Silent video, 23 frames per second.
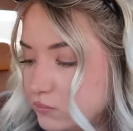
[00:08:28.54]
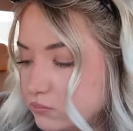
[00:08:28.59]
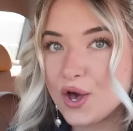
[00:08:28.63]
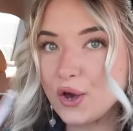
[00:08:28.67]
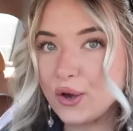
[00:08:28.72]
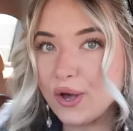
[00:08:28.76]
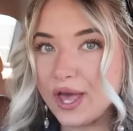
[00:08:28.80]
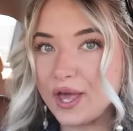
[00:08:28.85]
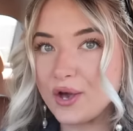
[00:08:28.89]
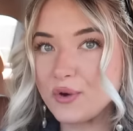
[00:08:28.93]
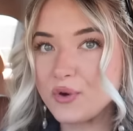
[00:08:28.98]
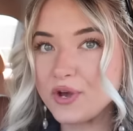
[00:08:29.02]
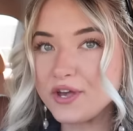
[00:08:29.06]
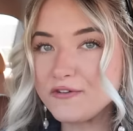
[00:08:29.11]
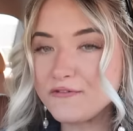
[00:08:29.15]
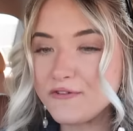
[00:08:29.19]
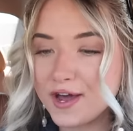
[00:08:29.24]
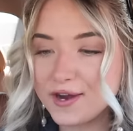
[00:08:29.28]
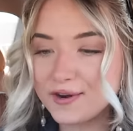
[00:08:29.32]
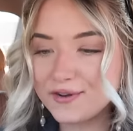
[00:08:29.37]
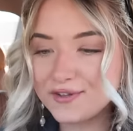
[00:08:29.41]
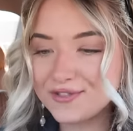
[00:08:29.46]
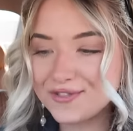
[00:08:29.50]
Okay, quick
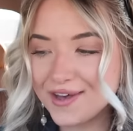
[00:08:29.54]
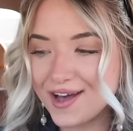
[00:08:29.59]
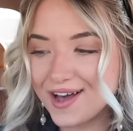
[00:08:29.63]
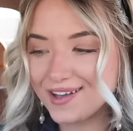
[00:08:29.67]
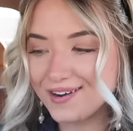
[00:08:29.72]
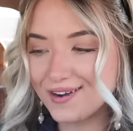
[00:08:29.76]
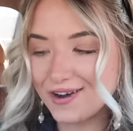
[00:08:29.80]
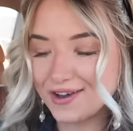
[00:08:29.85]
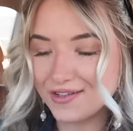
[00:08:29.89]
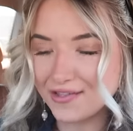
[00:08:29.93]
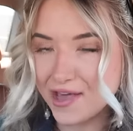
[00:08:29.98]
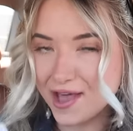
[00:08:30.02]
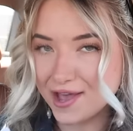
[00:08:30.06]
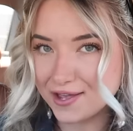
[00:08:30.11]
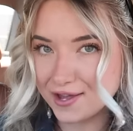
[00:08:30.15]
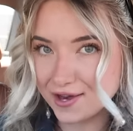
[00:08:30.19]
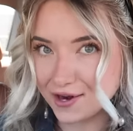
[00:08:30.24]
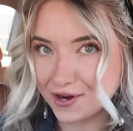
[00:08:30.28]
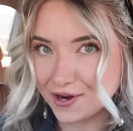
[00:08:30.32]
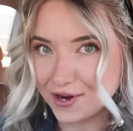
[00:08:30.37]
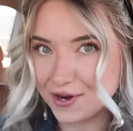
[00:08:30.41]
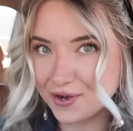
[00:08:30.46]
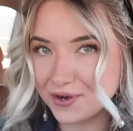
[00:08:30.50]
final thought on that
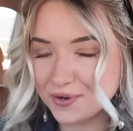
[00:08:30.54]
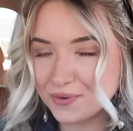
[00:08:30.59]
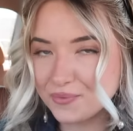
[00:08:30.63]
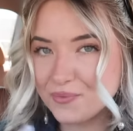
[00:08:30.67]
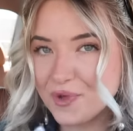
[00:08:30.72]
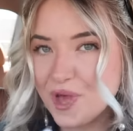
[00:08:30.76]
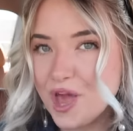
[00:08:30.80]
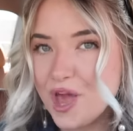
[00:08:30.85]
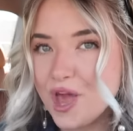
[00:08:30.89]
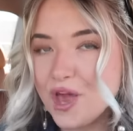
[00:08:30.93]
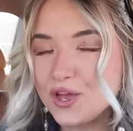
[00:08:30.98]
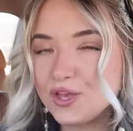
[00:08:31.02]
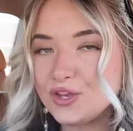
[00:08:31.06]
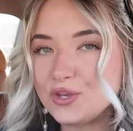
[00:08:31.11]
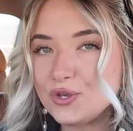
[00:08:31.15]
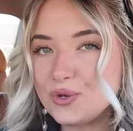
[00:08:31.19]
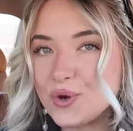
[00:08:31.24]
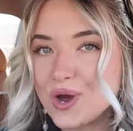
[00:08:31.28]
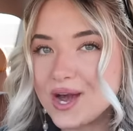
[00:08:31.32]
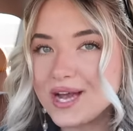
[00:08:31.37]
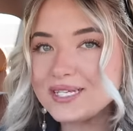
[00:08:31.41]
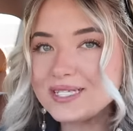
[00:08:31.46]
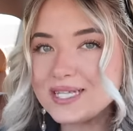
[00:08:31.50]
gyro.
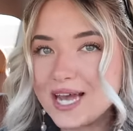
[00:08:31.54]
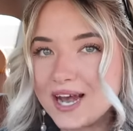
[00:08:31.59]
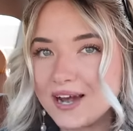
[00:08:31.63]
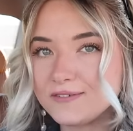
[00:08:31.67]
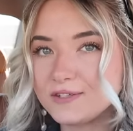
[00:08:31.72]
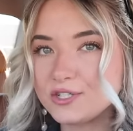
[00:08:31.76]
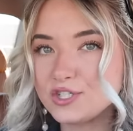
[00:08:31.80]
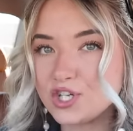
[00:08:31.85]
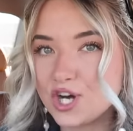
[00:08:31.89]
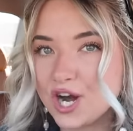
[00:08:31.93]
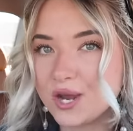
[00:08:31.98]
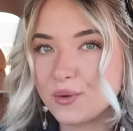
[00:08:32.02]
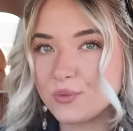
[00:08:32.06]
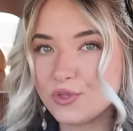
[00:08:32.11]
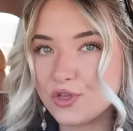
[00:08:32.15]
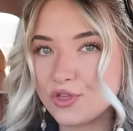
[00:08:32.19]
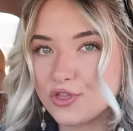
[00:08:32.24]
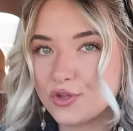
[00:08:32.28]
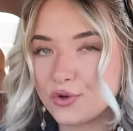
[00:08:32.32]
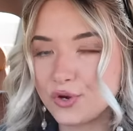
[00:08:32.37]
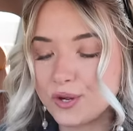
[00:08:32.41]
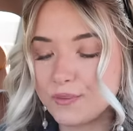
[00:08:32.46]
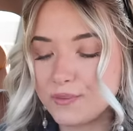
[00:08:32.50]
You guys have to try it with the
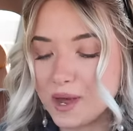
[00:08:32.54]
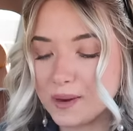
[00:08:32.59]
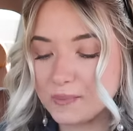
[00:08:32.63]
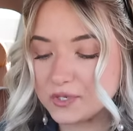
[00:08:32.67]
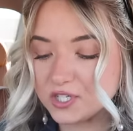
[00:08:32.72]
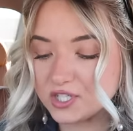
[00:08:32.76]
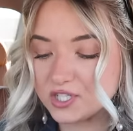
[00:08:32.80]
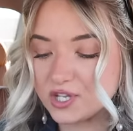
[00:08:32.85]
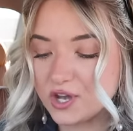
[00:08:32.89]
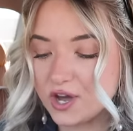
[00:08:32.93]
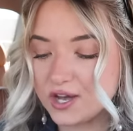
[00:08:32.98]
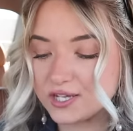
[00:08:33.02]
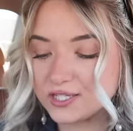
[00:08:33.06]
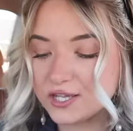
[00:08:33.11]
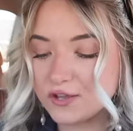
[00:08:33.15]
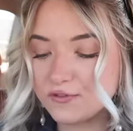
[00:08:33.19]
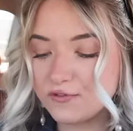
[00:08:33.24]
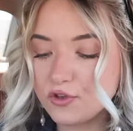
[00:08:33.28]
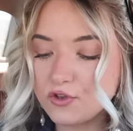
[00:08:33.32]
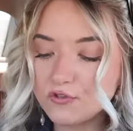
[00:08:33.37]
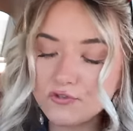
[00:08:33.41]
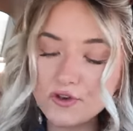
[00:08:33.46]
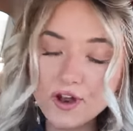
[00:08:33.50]
3-pepper sauce.
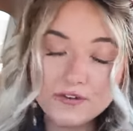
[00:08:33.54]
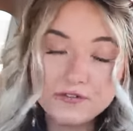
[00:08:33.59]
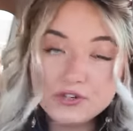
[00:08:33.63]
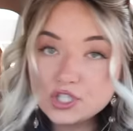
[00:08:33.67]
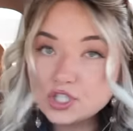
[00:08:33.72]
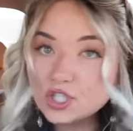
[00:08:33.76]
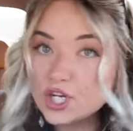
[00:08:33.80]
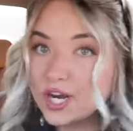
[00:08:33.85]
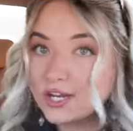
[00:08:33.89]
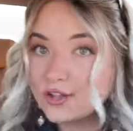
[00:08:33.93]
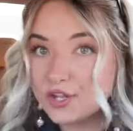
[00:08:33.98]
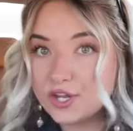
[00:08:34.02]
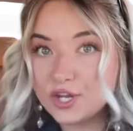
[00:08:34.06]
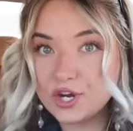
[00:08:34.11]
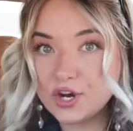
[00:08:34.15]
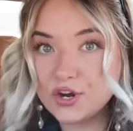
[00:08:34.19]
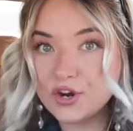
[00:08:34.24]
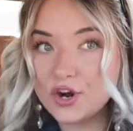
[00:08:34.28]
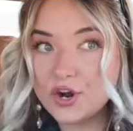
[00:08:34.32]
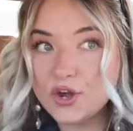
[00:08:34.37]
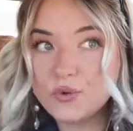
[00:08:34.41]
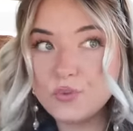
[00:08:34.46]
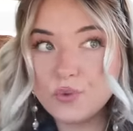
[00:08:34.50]
If you've never tried the
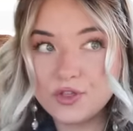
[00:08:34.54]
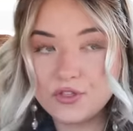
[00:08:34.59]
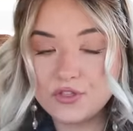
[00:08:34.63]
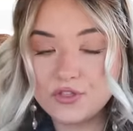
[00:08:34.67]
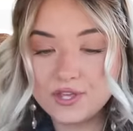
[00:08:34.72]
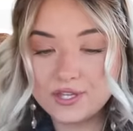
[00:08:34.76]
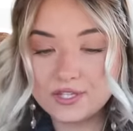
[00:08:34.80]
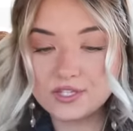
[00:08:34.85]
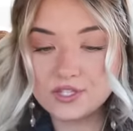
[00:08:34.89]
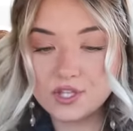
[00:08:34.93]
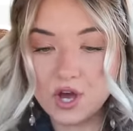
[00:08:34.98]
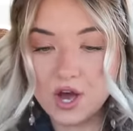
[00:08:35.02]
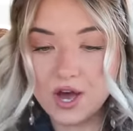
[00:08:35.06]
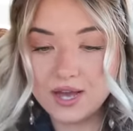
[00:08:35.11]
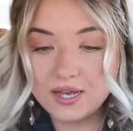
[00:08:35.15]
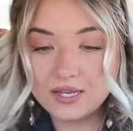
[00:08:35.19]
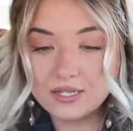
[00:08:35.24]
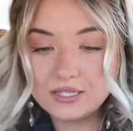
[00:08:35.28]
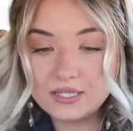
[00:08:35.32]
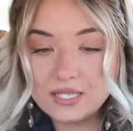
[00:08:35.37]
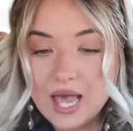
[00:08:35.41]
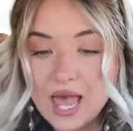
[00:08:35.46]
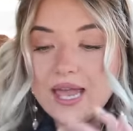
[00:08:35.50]
gyro with this
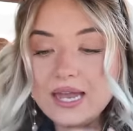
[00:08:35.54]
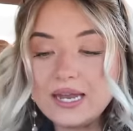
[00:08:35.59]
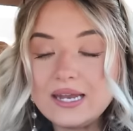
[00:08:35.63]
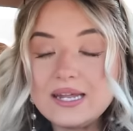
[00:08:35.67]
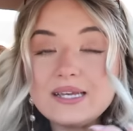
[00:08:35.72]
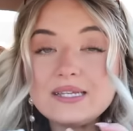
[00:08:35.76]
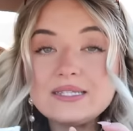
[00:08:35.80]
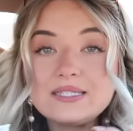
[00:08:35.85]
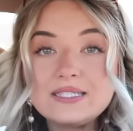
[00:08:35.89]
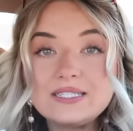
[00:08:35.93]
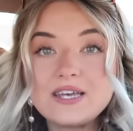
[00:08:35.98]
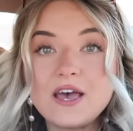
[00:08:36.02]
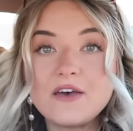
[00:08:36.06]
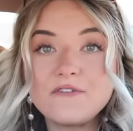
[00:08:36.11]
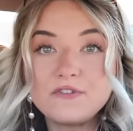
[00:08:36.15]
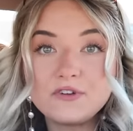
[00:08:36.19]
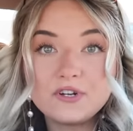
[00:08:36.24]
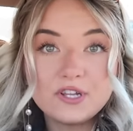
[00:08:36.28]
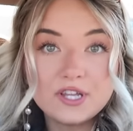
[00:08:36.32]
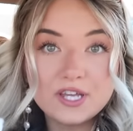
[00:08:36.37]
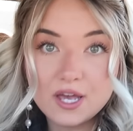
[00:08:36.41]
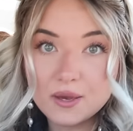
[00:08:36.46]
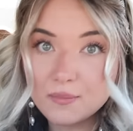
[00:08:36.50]
sauce, it is
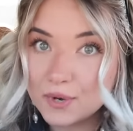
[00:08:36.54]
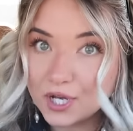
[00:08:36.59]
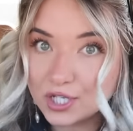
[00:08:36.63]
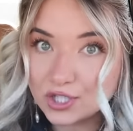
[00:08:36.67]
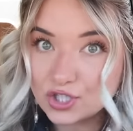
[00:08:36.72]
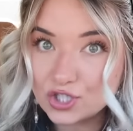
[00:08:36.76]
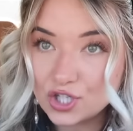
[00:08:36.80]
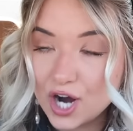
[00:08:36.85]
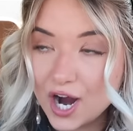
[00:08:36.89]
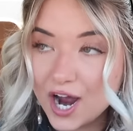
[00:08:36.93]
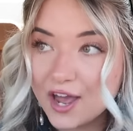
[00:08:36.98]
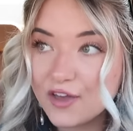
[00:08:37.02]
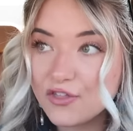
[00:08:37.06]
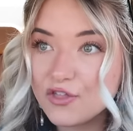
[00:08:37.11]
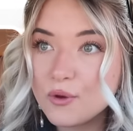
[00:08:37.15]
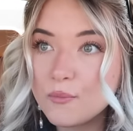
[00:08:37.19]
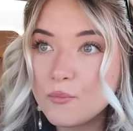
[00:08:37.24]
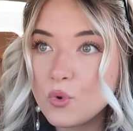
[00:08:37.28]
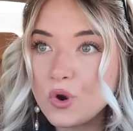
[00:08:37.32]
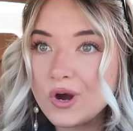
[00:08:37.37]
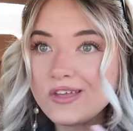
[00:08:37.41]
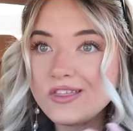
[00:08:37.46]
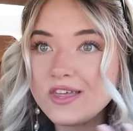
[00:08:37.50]
definitely a must try. The
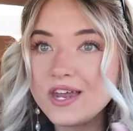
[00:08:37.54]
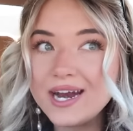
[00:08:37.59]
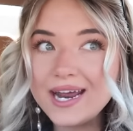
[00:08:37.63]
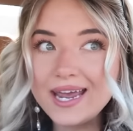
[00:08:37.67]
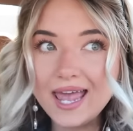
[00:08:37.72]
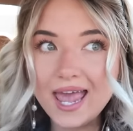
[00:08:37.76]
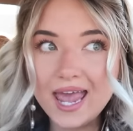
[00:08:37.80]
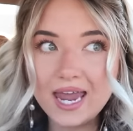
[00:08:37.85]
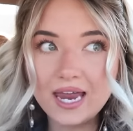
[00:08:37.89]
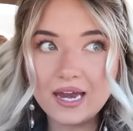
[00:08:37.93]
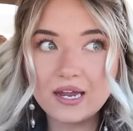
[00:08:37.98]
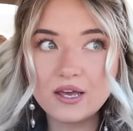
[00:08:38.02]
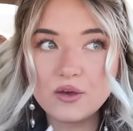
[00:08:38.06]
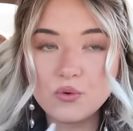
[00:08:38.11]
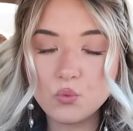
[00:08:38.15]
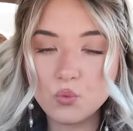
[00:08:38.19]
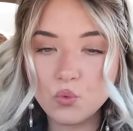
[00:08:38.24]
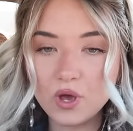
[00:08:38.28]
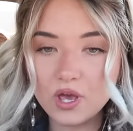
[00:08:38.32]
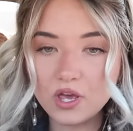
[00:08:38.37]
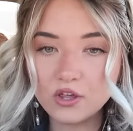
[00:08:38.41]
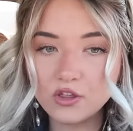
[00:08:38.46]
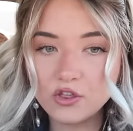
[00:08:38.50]
more that I ate it
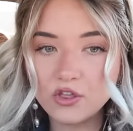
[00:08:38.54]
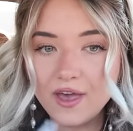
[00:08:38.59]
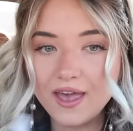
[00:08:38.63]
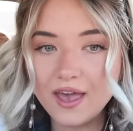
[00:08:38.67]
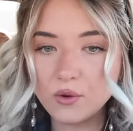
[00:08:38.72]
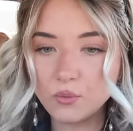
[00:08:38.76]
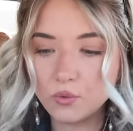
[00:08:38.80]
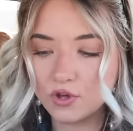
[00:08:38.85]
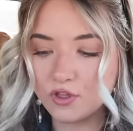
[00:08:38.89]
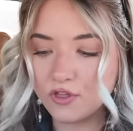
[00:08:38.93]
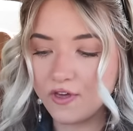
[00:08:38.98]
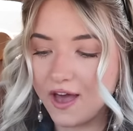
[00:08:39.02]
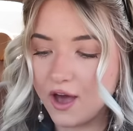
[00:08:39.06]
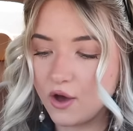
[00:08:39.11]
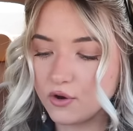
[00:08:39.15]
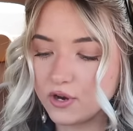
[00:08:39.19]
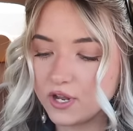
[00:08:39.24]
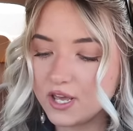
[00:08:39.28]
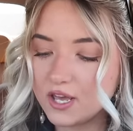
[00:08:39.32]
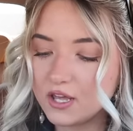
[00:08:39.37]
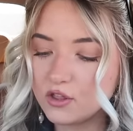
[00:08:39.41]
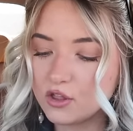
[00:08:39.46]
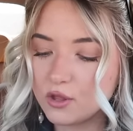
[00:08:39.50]
with and without
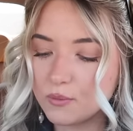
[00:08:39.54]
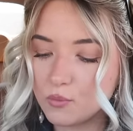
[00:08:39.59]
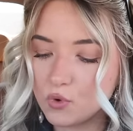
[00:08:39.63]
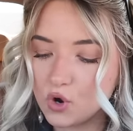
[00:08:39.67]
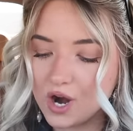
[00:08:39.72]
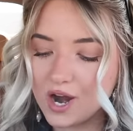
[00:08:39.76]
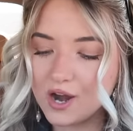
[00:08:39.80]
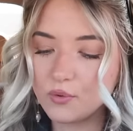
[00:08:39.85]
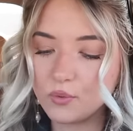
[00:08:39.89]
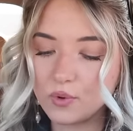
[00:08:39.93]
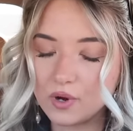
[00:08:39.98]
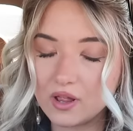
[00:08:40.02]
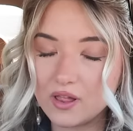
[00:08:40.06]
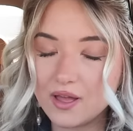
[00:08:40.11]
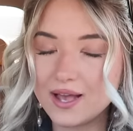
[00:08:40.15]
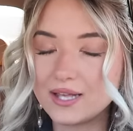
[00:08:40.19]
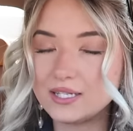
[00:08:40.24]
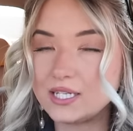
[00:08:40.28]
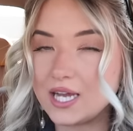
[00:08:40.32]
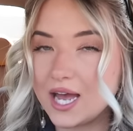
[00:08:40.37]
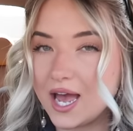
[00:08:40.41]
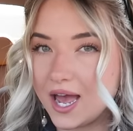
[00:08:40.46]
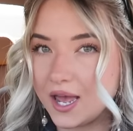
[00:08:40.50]
it, the more I
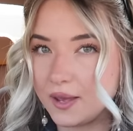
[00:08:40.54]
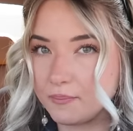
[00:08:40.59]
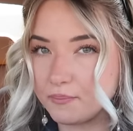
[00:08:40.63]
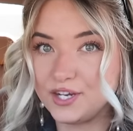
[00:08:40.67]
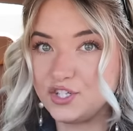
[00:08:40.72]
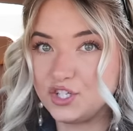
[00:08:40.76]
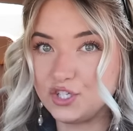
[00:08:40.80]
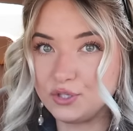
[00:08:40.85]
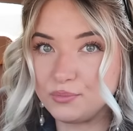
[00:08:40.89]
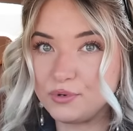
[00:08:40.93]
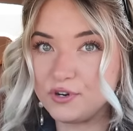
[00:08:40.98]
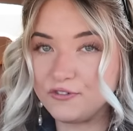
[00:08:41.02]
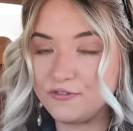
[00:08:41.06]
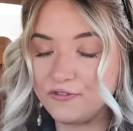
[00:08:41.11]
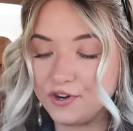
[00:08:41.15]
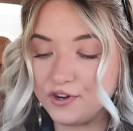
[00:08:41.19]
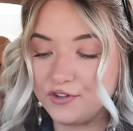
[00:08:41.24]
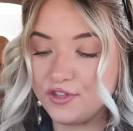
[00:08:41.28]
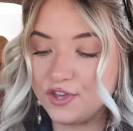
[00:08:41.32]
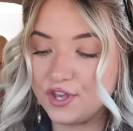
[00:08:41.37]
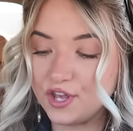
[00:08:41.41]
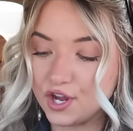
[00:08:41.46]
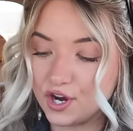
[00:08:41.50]
realized I do
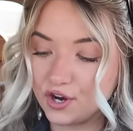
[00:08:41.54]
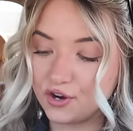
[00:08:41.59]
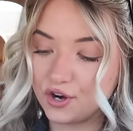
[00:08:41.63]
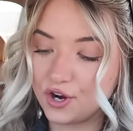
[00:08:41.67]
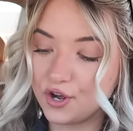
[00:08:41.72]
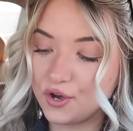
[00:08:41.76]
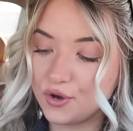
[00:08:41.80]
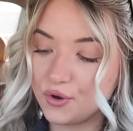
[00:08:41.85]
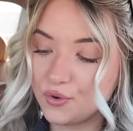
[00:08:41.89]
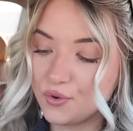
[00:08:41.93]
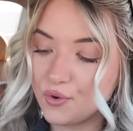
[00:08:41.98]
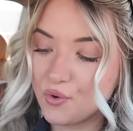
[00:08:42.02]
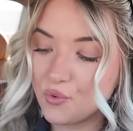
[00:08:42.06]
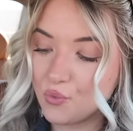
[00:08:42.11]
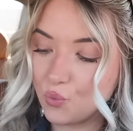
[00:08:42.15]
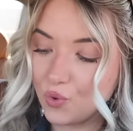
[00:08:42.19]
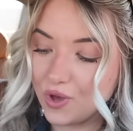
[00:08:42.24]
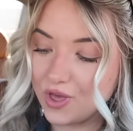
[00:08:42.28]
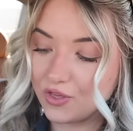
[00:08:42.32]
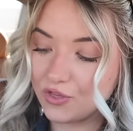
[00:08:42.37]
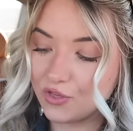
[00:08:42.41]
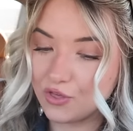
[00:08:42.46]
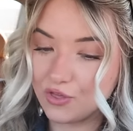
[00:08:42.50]
prefer the gyro
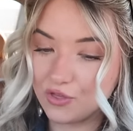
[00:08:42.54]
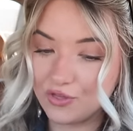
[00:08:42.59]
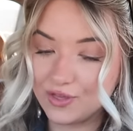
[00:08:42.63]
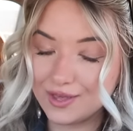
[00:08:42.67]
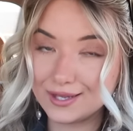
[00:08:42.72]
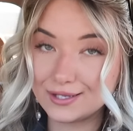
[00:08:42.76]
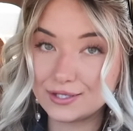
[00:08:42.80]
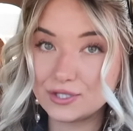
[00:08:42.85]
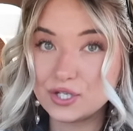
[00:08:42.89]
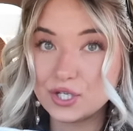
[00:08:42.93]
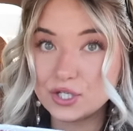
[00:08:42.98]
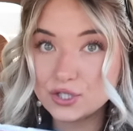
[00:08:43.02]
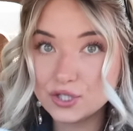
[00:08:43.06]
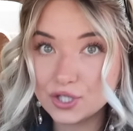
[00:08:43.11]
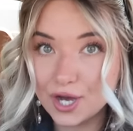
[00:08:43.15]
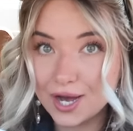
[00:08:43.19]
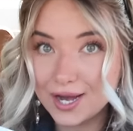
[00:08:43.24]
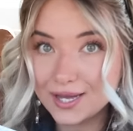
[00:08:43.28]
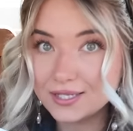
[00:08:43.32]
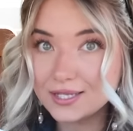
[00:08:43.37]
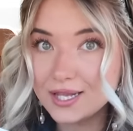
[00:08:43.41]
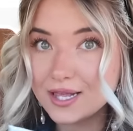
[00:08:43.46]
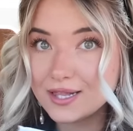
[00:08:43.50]
with this sauce.